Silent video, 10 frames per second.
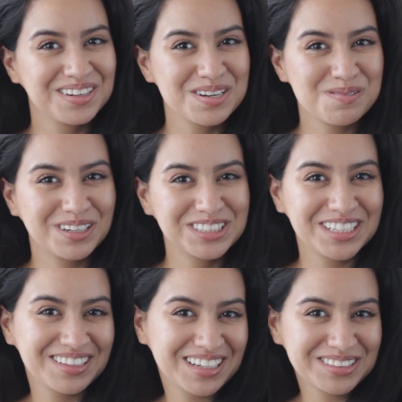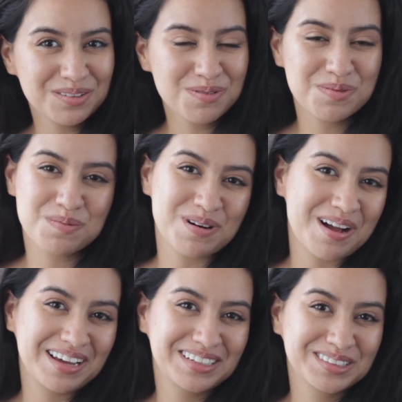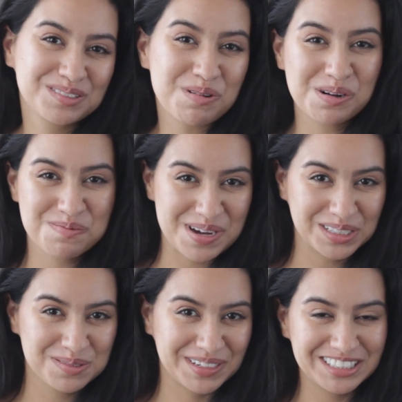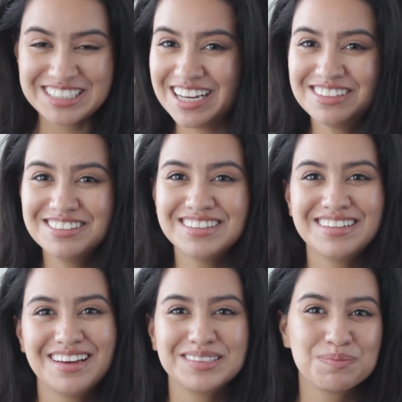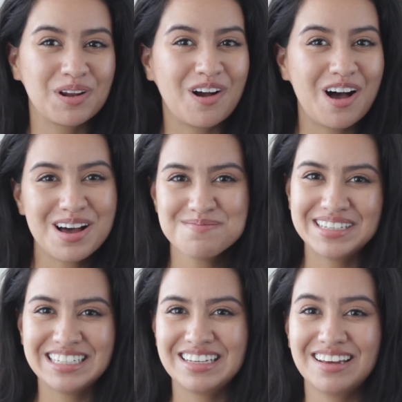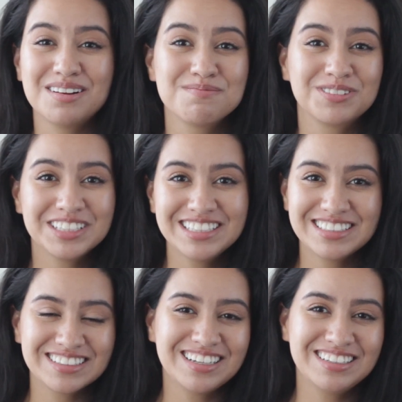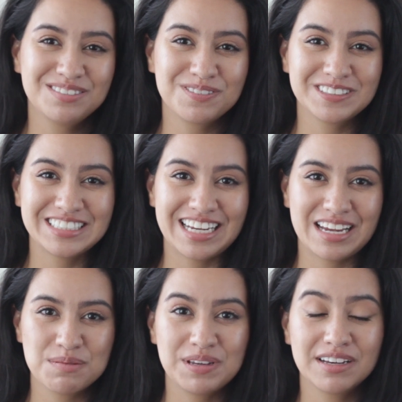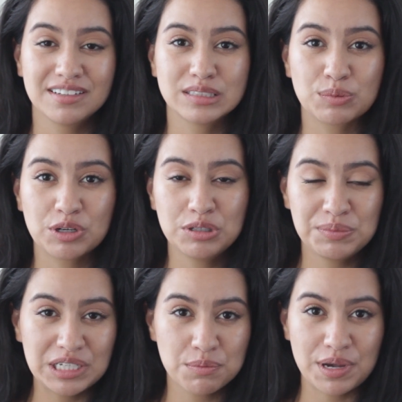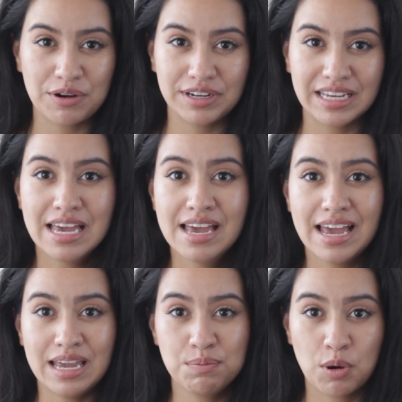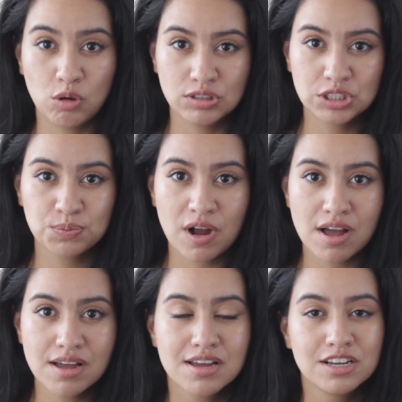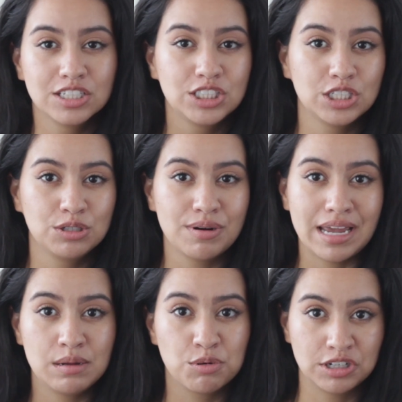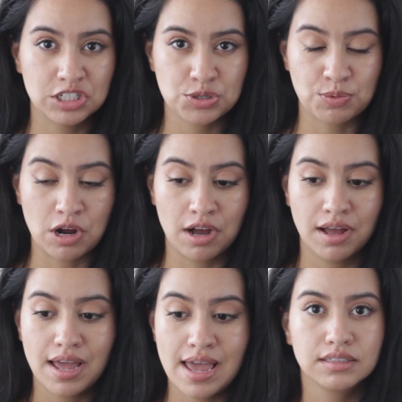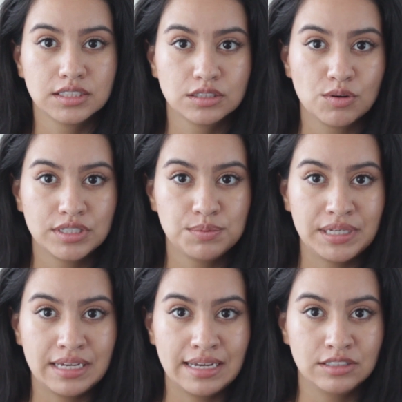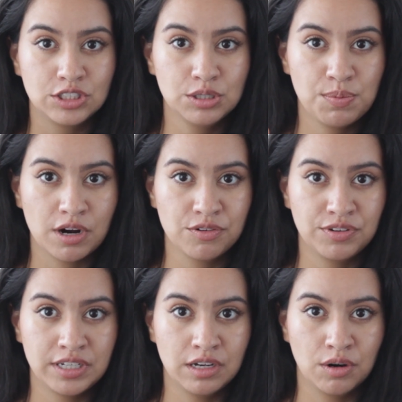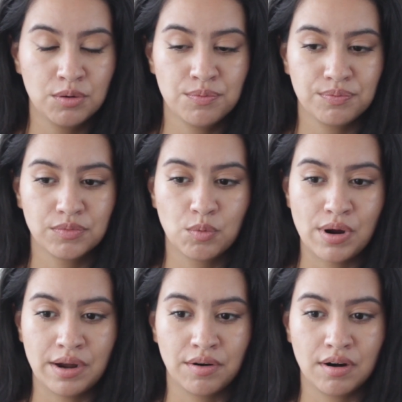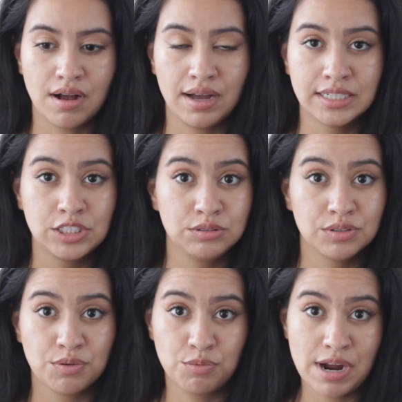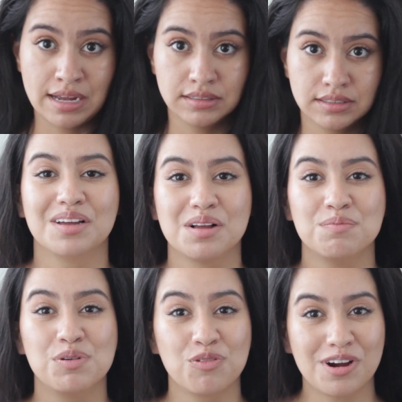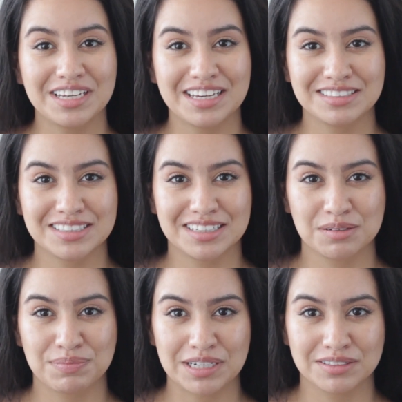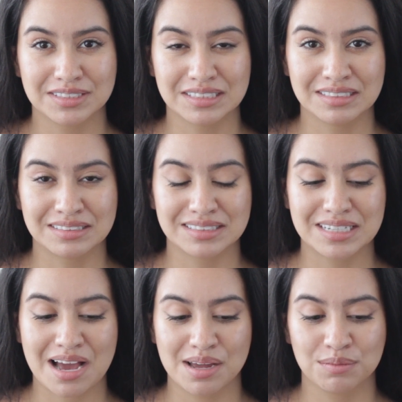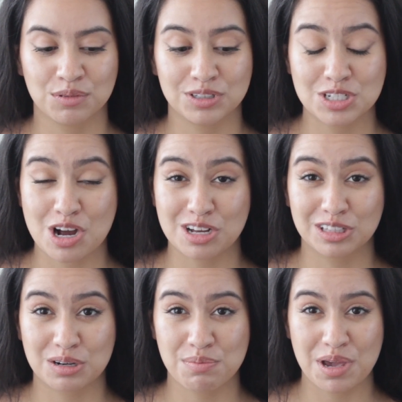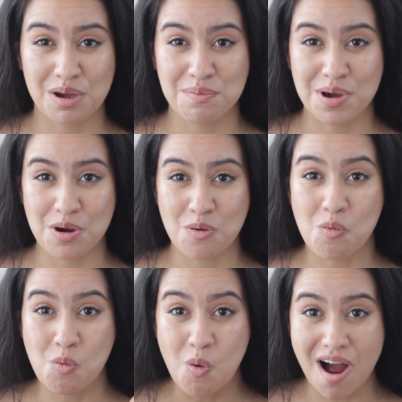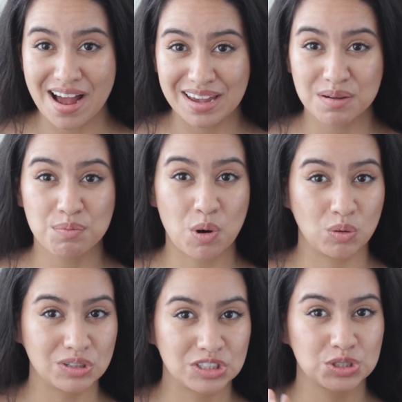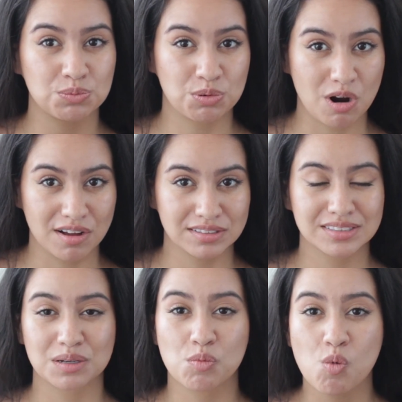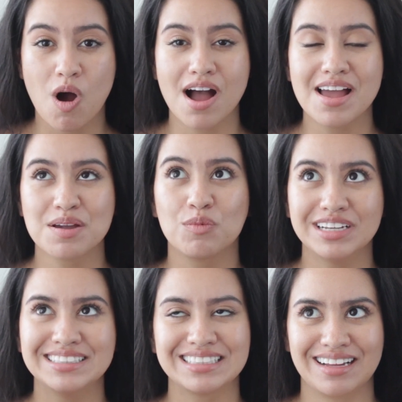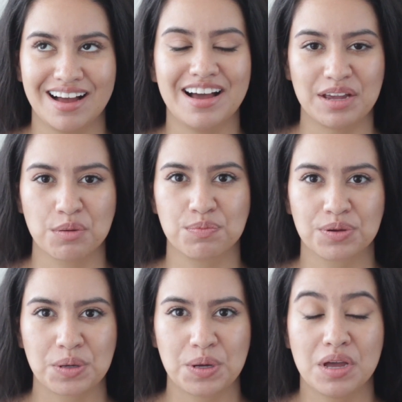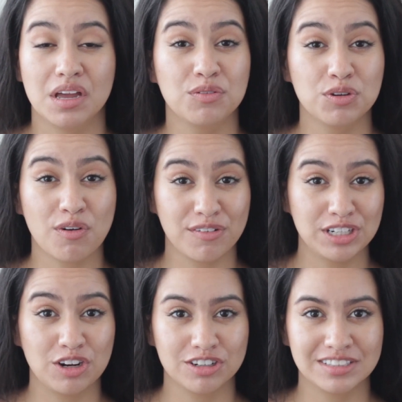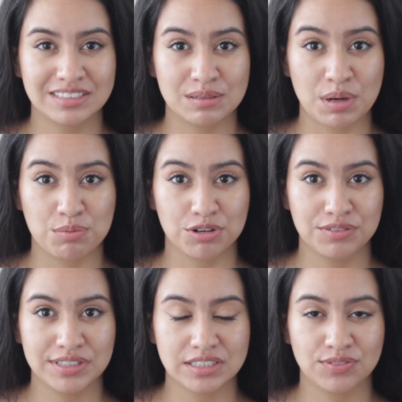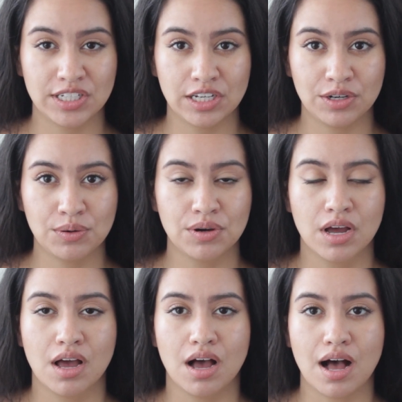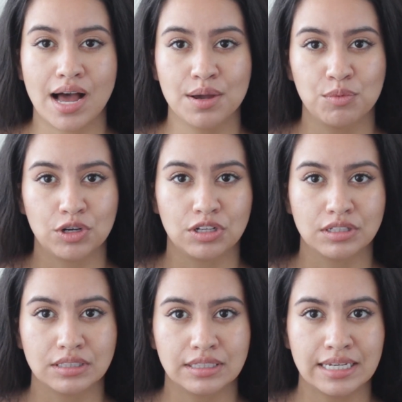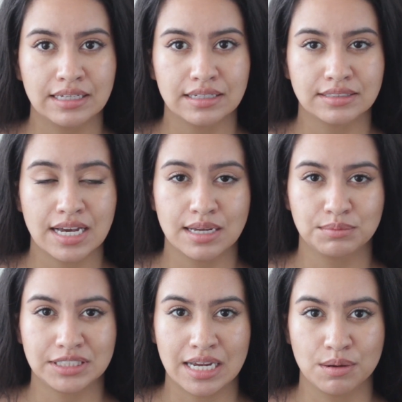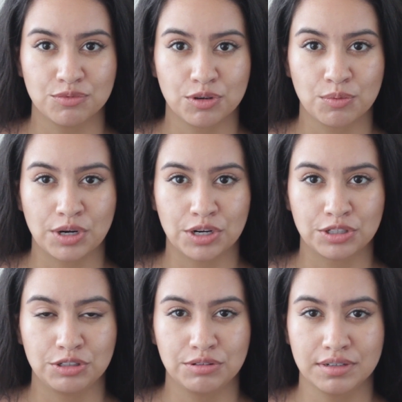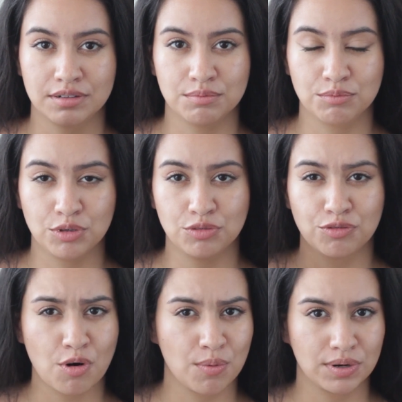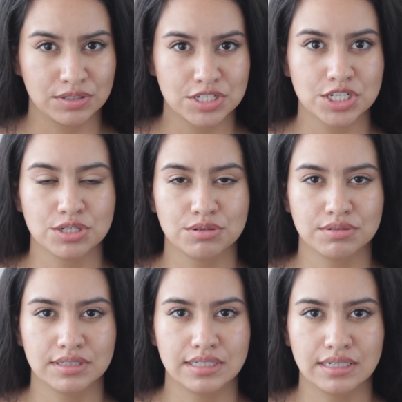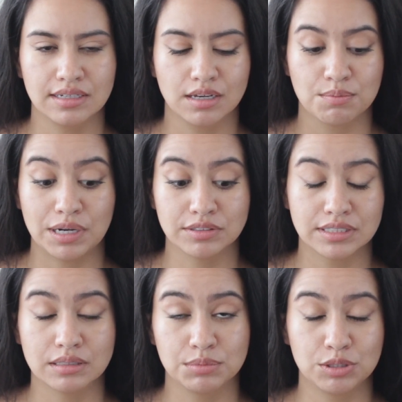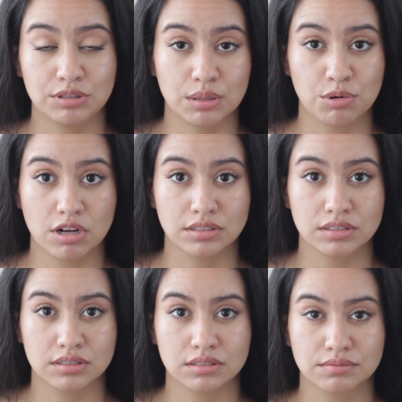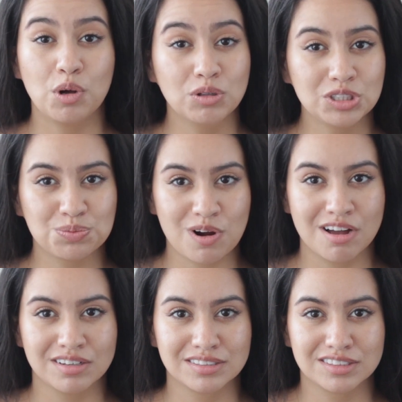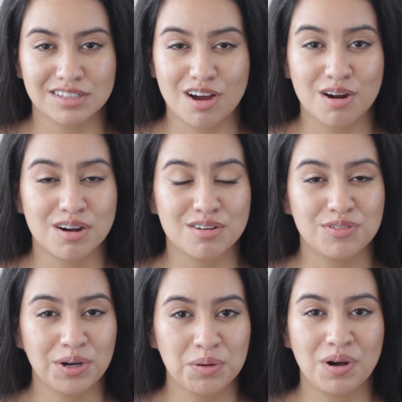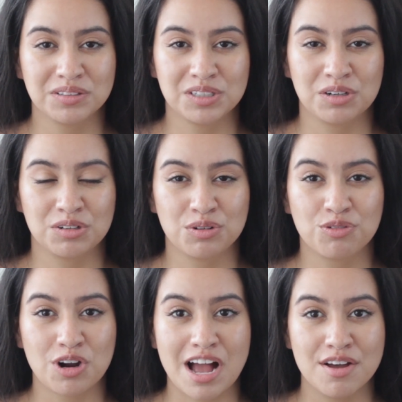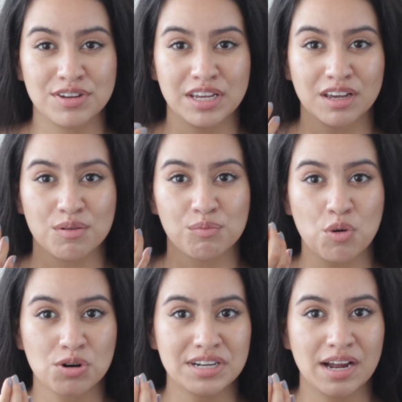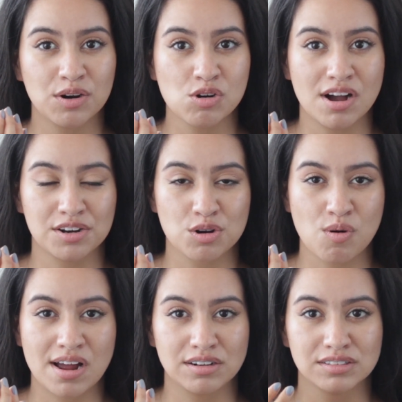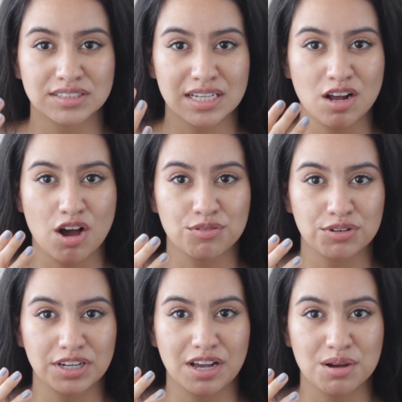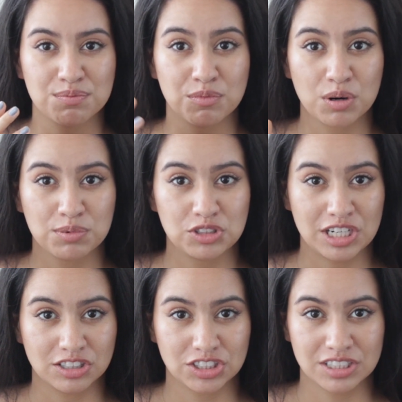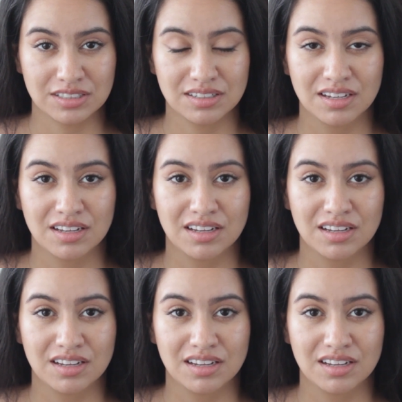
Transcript: there, you're watching Alexa from the Bra Addict. Welcome back to my channel. It has been a hot minute and I'm really excited for today because we're going to be comparing a Polish bra to a British bra. This is going to be a two-part video where I do different brands. Before I get into the comparisons, I'm going to talk a little bit about why Polish bras. Like what is the hype? If you've already heard this in my previous video, I will link a timestamp for where you can move forward to the comparison between the bras. Polish bras are very well known for having more narrow underwires and offering up more projection.